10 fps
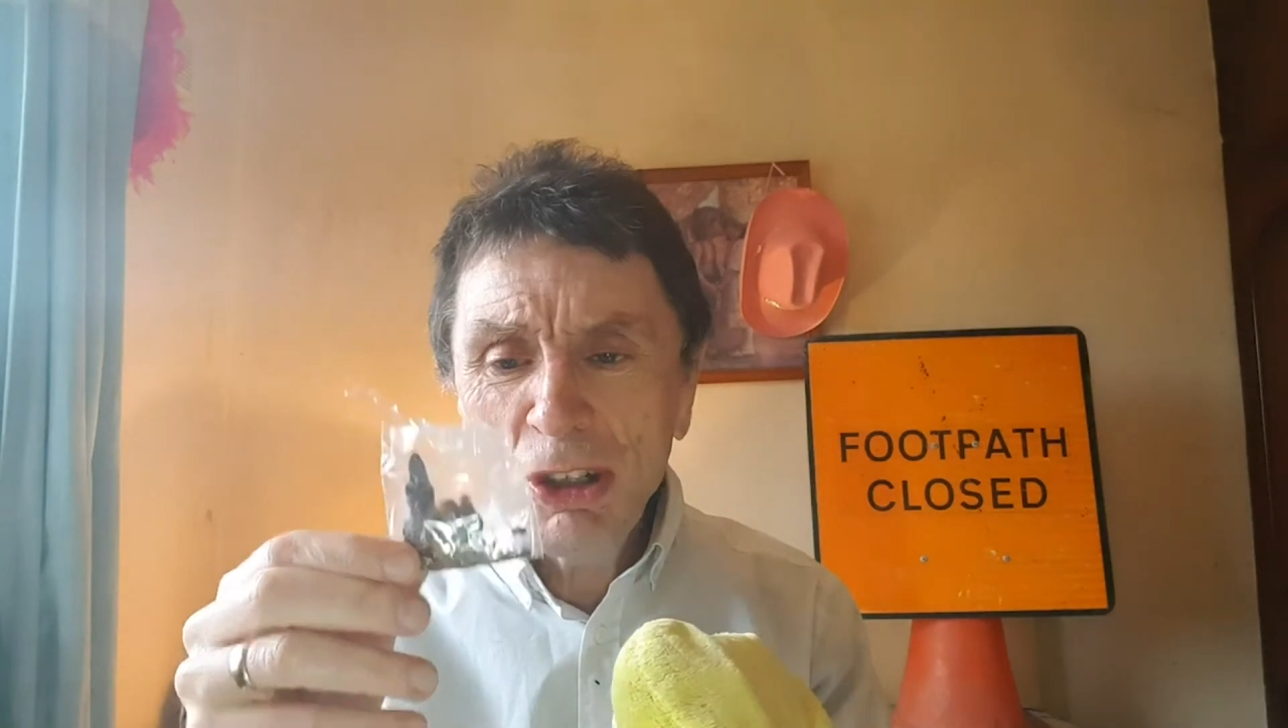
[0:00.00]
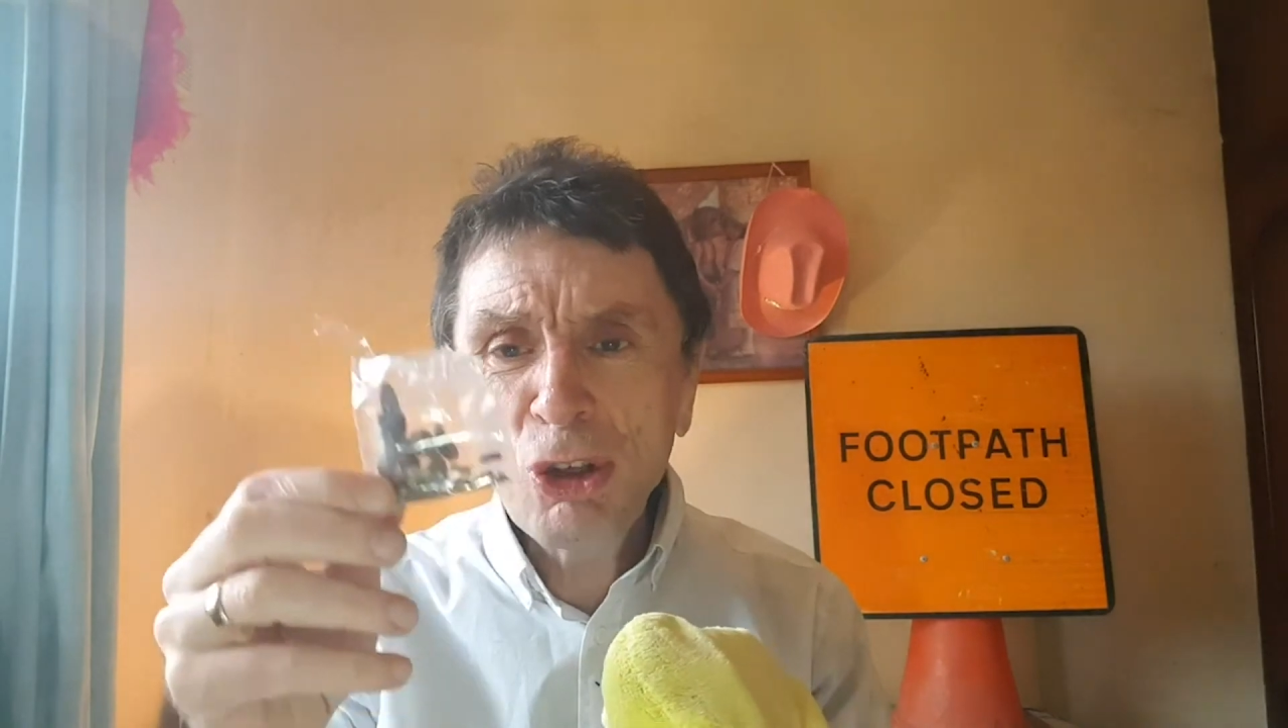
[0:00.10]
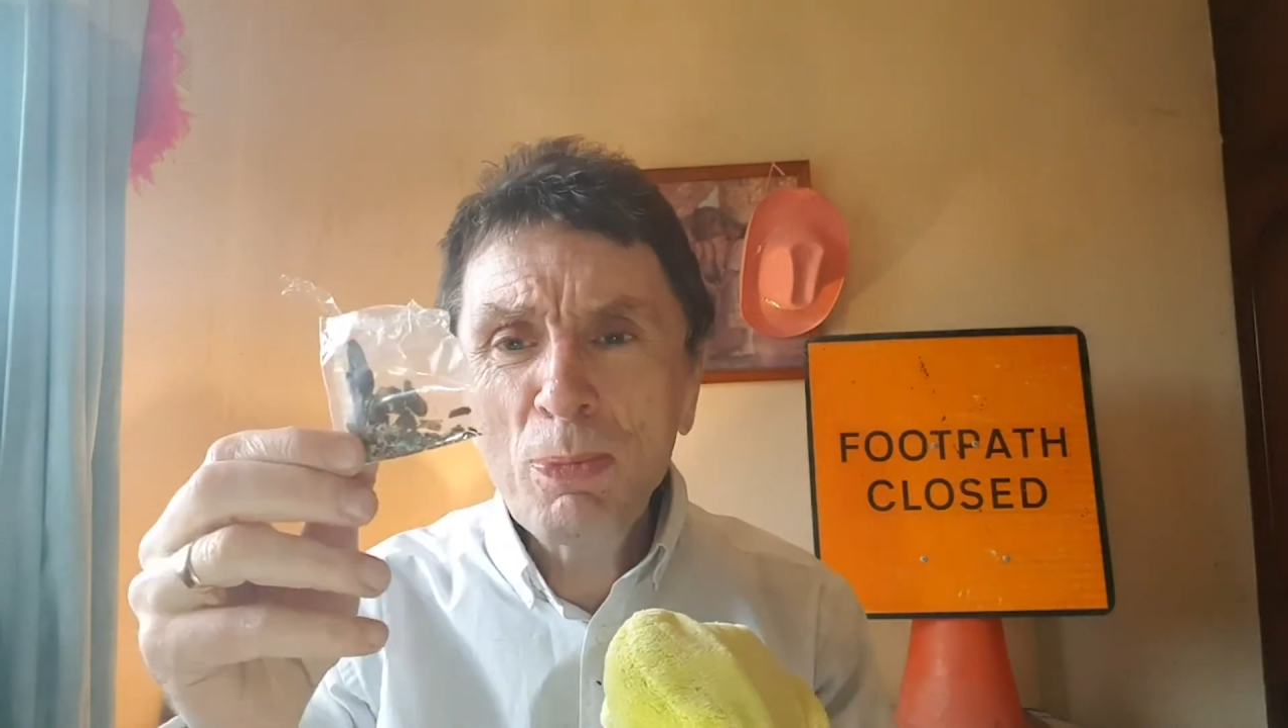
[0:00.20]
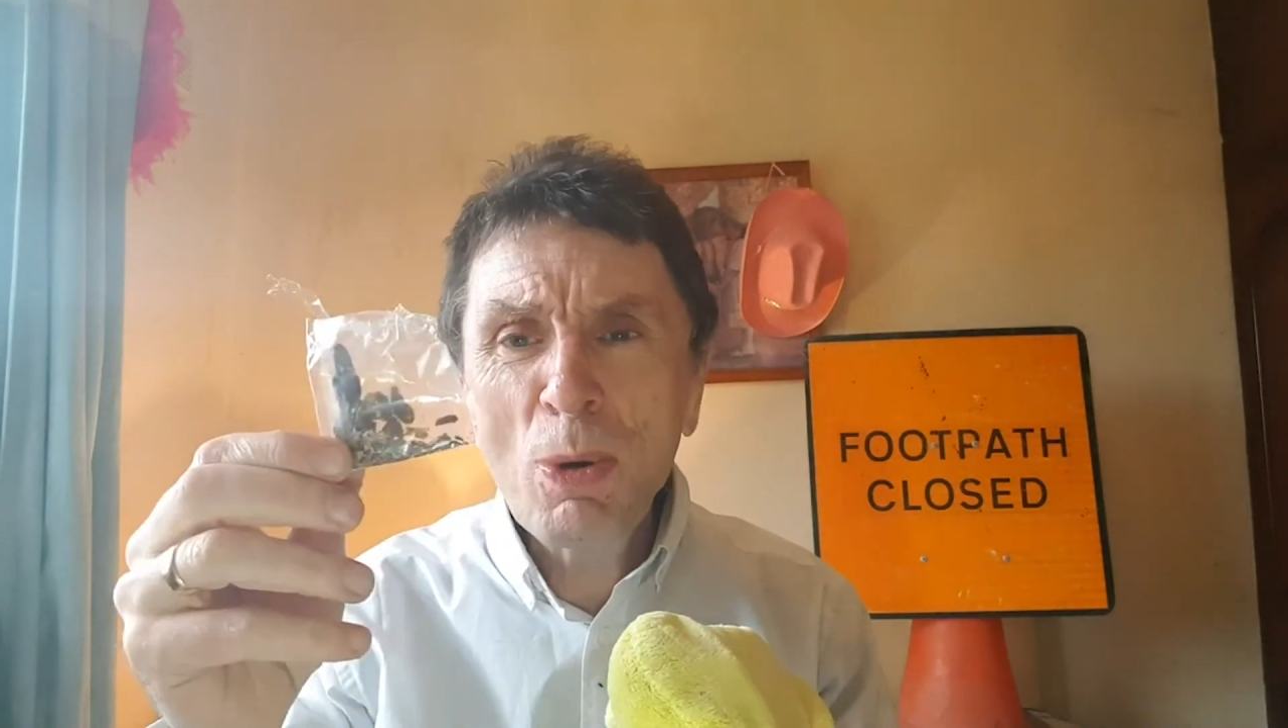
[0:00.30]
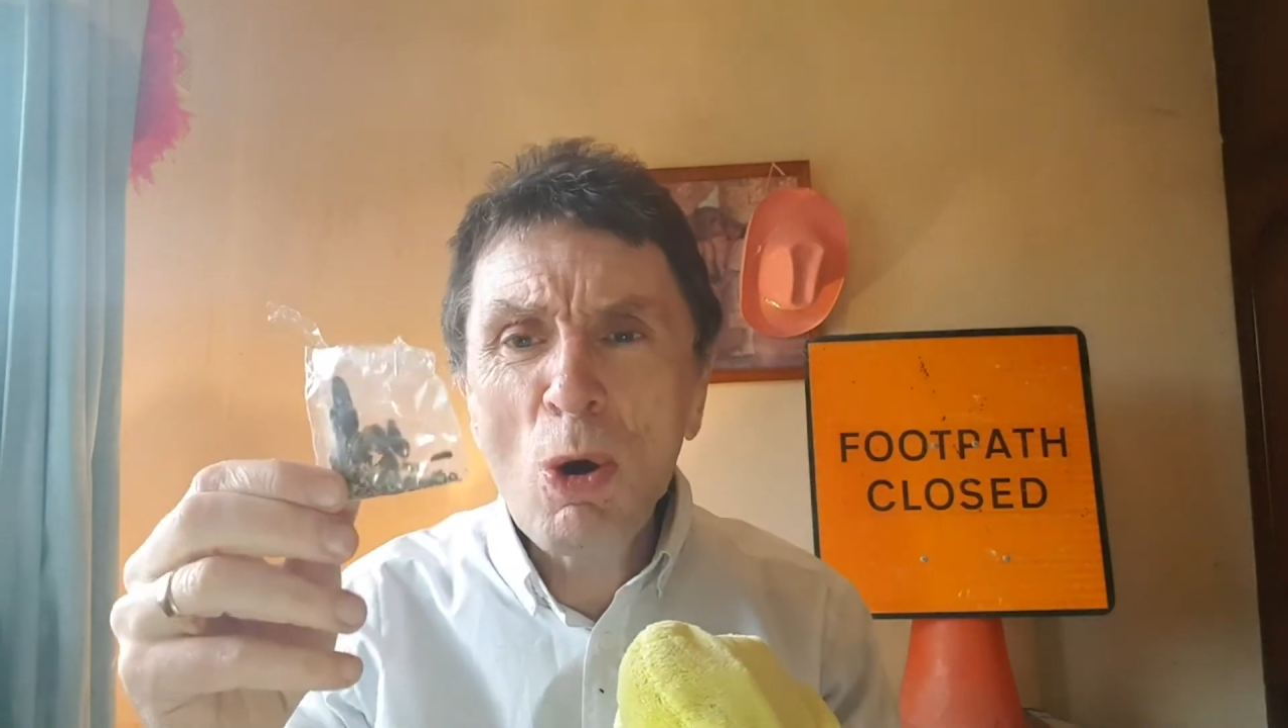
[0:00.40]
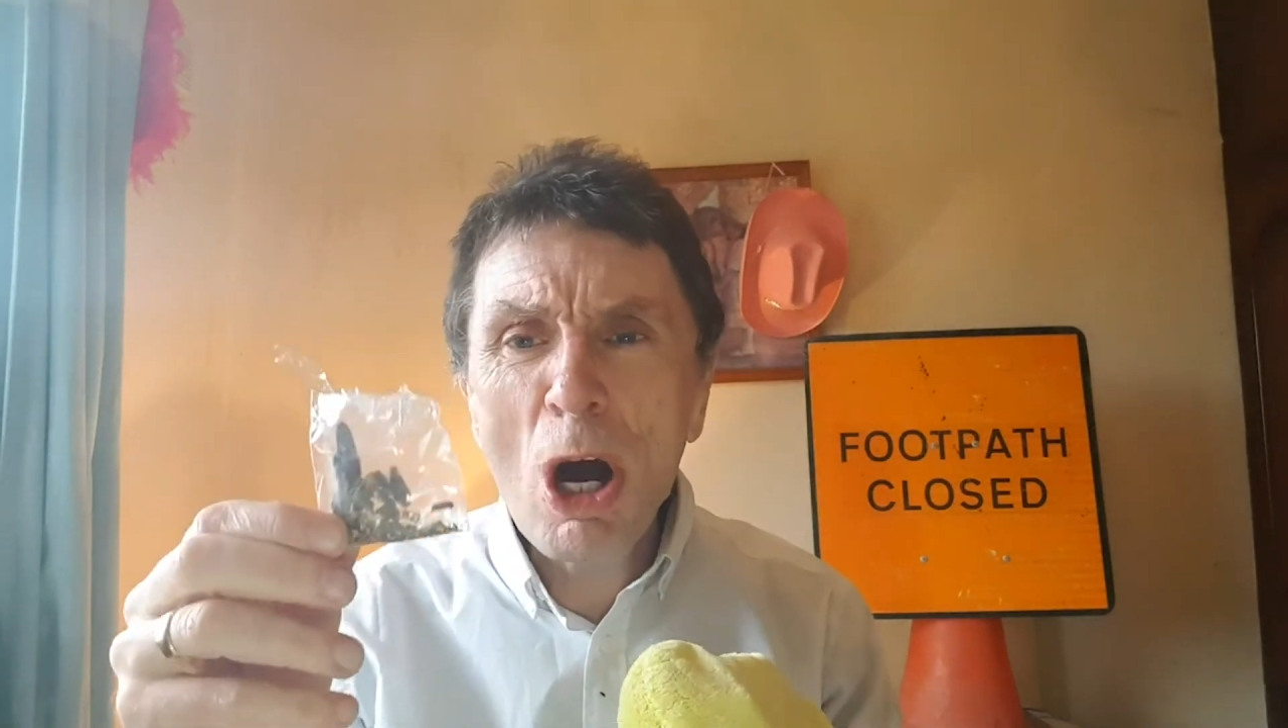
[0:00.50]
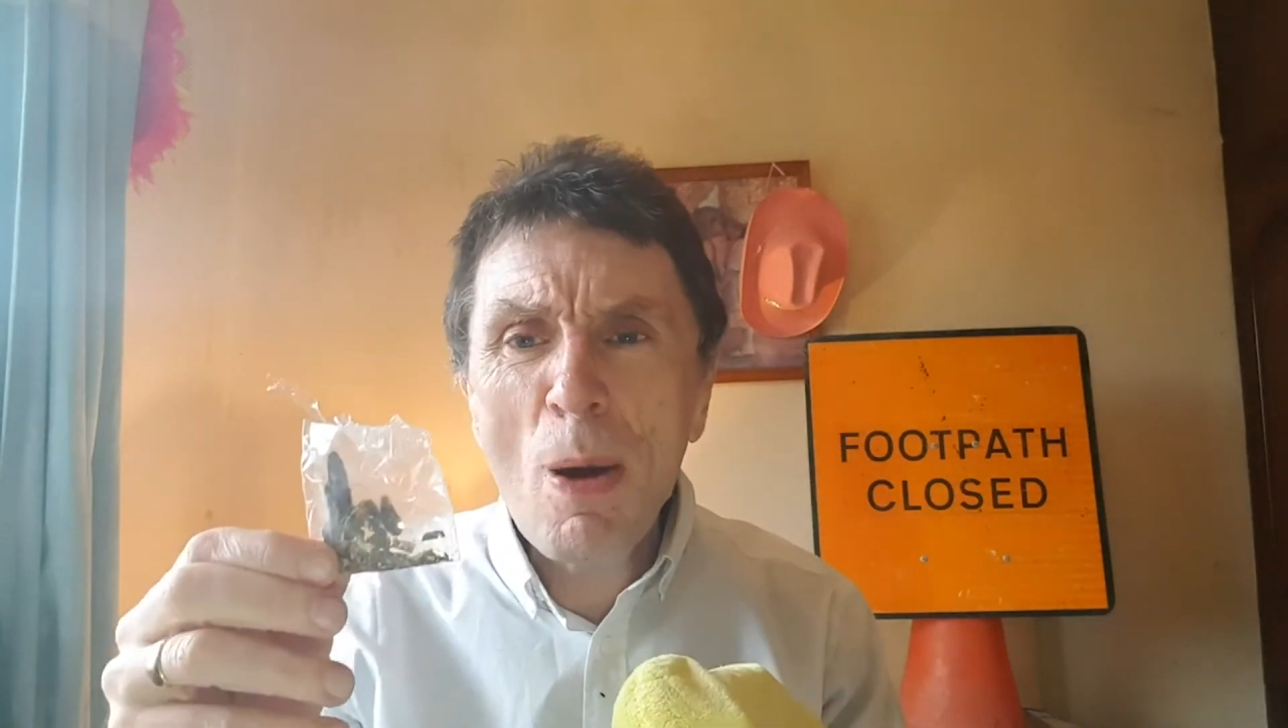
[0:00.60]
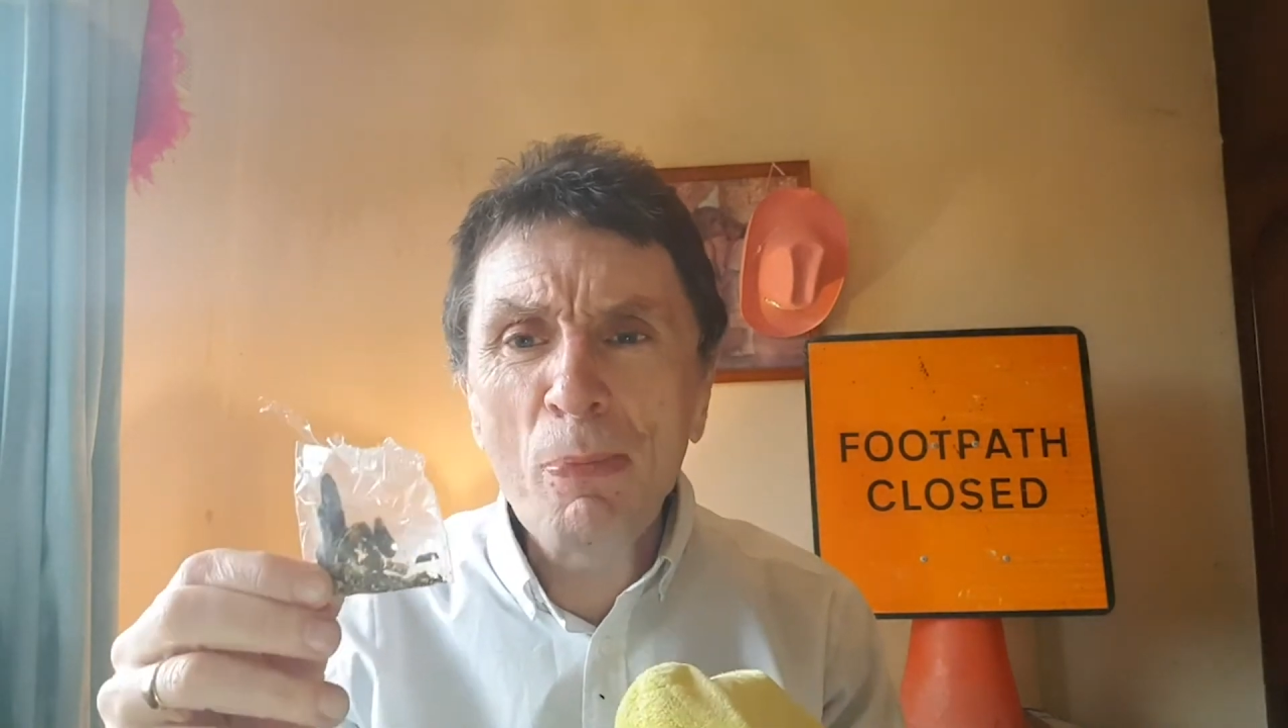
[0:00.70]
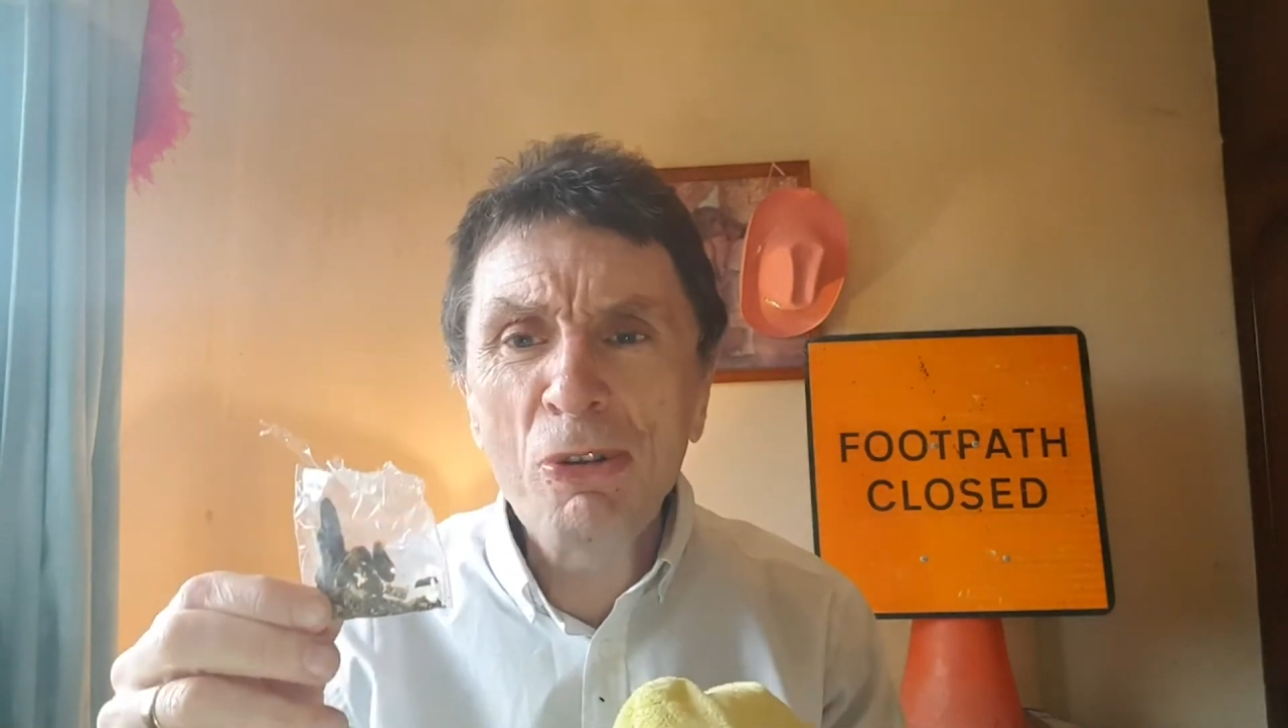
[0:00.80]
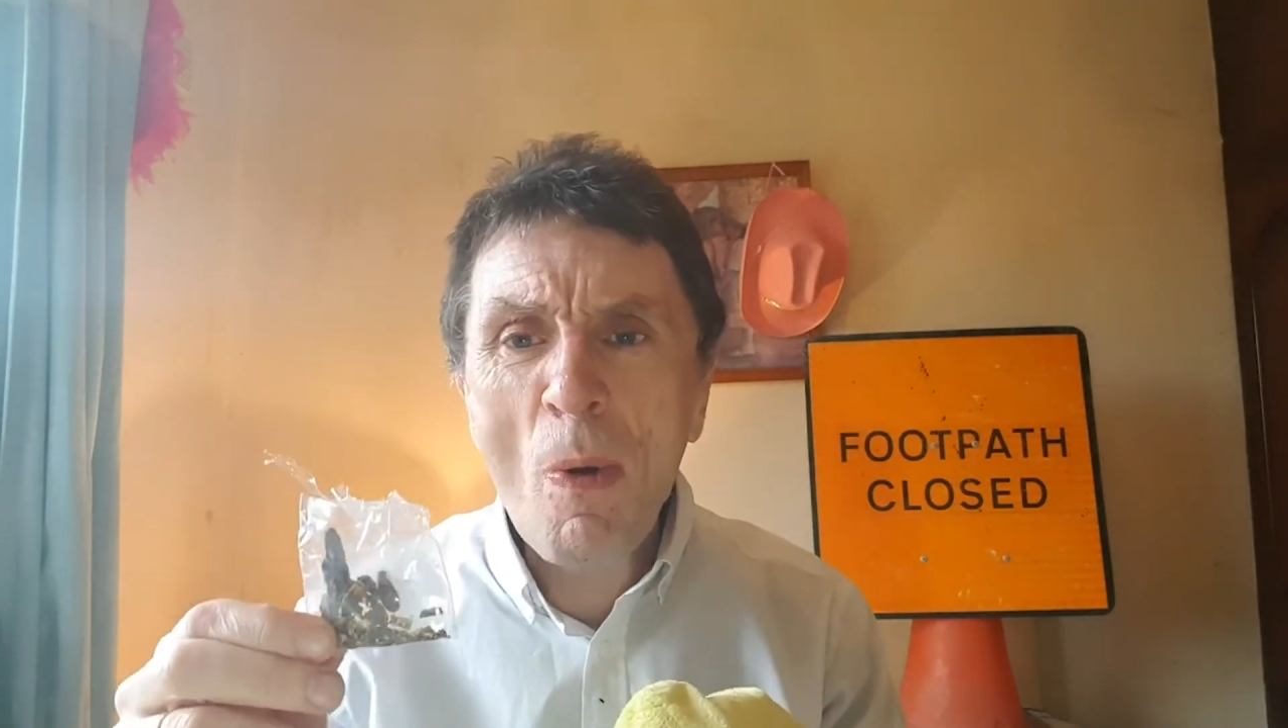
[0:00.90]

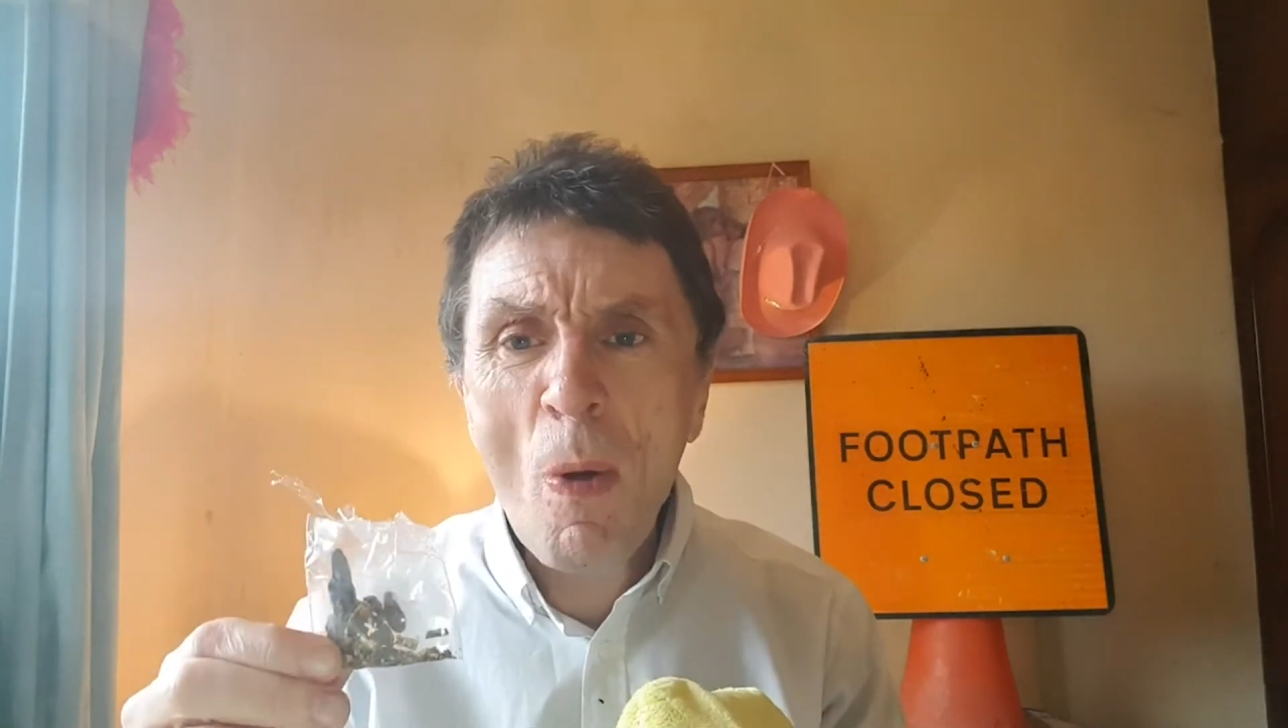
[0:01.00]
Superworms.